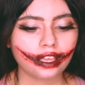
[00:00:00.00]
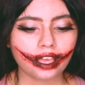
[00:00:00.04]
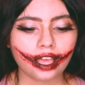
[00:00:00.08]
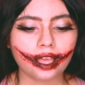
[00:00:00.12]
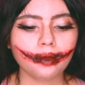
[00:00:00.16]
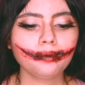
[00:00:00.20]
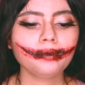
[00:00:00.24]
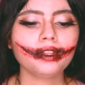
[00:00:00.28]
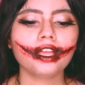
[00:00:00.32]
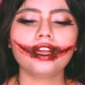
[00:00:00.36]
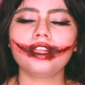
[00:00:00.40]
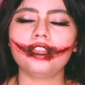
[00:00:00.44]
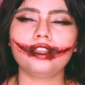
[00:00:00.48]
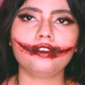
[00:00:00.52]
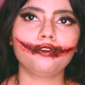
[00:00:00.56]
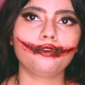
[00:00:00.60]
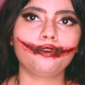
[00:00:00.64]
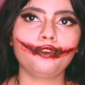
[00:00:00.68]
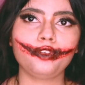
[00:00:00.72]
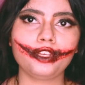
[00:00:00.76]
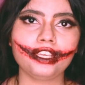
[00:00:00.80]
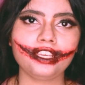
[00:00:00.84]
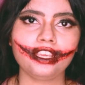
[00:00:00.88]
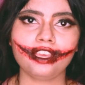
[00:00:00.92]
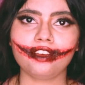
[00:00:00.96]
I'm not a
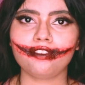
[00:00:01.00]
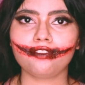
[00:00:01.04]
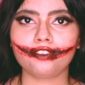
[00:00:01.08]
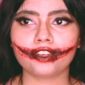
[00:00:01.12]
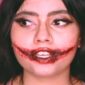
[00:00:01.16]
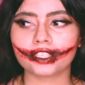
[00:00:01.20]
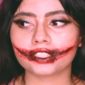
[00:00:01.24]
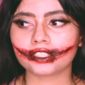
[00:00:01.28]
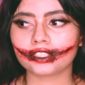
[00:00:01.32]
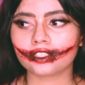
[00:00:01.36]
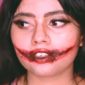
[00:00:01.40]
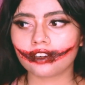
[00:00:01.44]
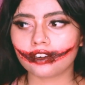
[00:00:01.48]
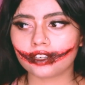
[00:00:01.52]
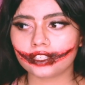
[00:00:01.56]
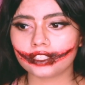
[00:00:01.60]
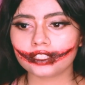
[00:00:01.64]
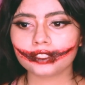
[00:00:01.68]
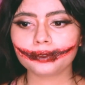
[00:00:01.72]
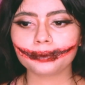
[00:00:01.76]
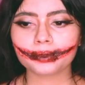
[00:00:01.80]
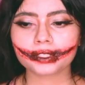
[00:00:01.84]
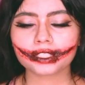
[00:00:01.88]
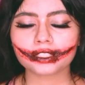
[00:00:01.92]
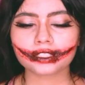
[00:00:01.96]
VFX
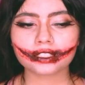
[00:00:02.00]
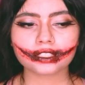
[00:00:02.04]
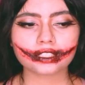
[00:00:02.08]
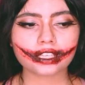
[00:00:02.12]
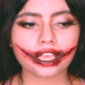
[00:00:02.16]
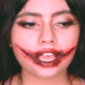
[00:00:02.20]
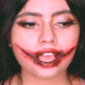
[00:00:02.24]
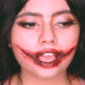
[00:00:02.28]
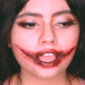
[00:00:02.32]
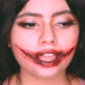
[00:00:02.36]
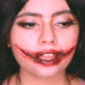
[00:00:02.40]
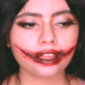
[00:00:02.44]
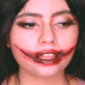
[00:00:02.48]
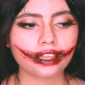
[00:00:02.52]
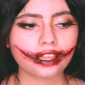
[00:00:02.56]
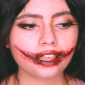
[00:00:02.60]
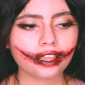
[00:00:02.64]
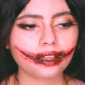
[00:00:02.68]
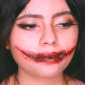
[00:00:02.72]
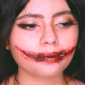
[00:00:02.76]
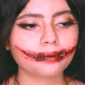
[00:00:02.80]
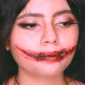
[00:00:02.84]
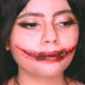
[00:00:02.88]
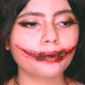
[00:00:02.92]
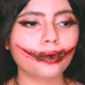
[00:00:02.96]
artist because I
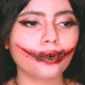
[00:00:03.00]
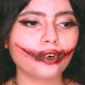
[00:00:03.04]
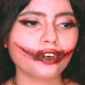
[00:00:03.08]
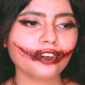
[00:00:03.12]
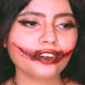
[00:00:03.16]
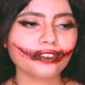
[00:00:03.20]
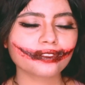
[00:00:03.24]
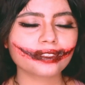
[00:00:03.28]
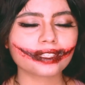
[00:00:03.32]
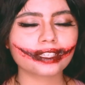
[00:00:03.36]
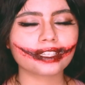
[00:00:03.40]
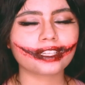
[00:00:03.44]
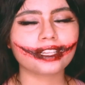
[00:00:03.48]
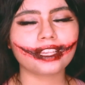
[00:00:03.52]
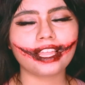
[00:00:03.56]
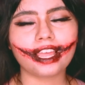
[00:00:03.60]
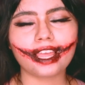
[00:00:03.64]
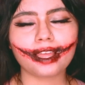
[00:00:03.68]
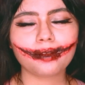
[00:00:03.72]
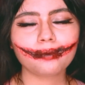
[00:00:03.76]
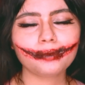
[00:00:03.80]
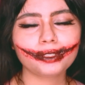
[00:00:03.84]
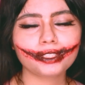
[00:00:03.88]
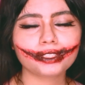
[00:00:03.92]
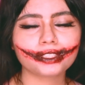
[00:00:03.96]
am more of the
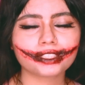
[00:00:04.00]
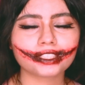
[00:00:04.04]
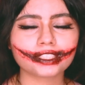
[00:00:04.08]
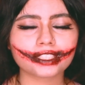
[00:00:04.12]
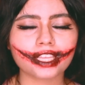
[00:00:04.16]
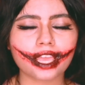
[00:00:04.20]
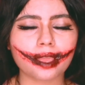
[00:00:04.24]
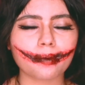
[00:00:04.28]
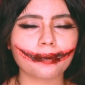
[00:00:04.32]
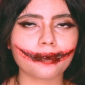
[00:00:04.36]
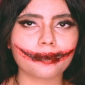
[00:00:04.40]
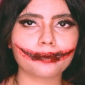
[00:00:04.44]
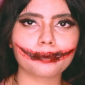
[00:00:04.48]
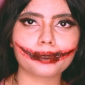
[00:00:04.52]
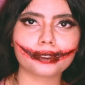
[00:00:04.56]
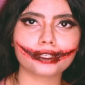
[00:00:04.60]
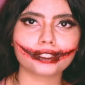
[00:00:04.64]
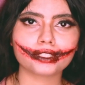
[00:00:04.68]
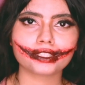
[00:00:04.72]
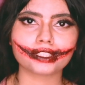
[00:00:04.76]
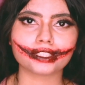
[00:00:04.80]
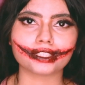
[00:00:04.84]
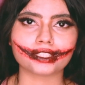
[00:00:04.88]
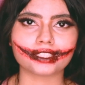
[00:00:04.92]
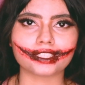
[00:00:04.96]
glamorous type of
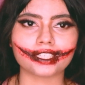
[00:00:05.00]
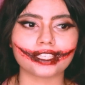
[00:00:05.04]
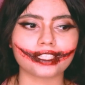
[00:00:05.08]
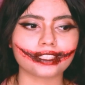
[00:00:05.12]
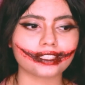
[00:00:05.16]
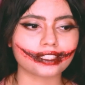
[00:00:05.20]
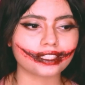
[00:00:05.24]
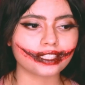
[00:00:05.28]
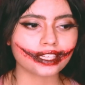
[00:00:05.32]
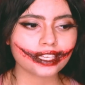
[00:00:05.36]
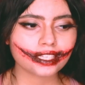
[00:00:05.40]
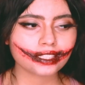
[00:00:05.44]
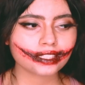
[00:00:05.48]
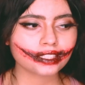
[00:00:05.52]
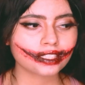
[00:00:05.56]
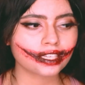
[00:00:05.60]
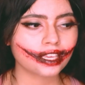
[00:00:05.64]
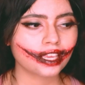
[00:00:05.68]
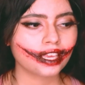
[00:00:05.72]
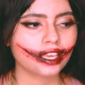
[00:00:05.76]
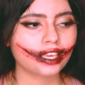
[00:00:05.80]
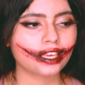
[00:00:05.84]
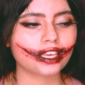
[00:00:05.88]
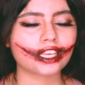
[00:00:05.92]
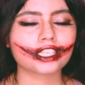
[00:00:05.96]
person and this
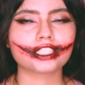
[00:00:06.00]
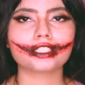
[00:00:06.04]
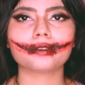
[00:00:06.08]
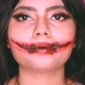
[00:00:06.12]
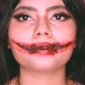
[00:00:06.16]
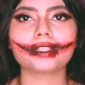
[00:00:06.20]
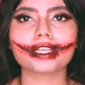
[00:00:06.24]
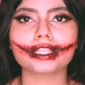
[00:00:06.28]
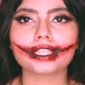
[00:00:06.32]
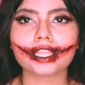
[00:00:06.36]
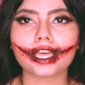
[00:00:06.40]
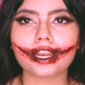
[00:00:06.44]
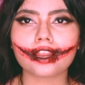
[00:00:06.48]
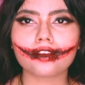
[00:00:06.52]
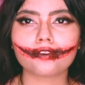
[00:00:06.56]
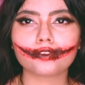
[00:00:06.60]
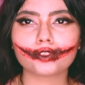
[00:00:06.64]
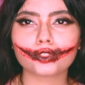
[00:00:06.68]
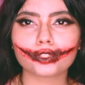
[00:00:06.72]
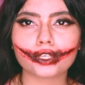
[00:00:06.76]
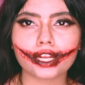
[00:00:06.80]
is something that I've